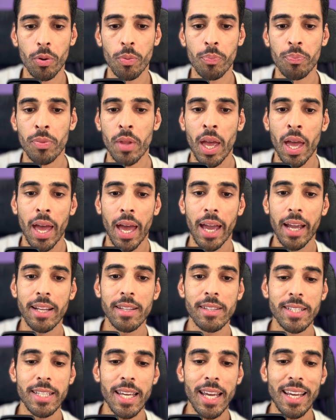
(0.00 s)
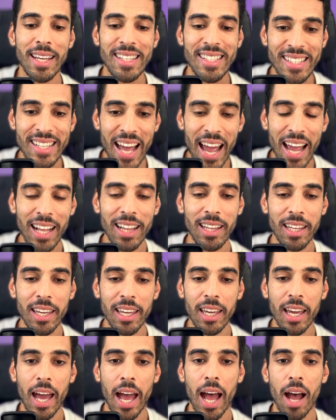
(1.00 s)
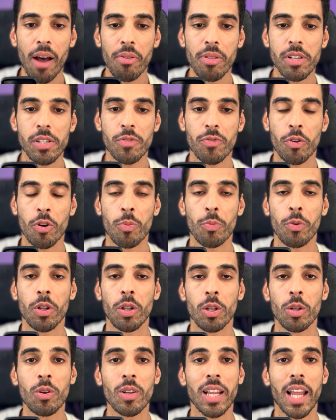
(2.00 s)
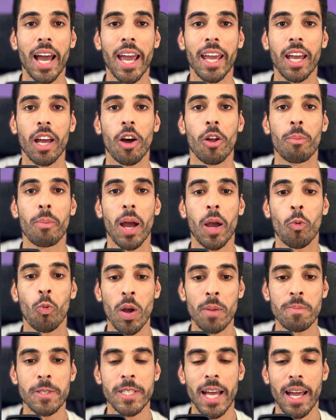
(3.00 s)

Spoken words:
I can see exactly how this form will look like on my website.